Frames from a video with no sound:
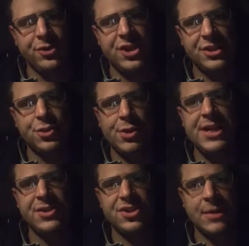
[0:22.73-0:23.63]
or sister,
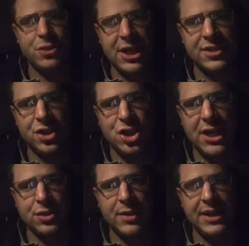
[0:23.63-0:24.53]
he is subject to
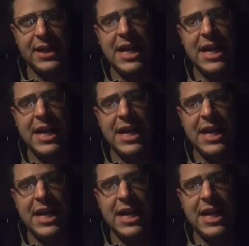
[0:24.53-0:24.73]
judgment.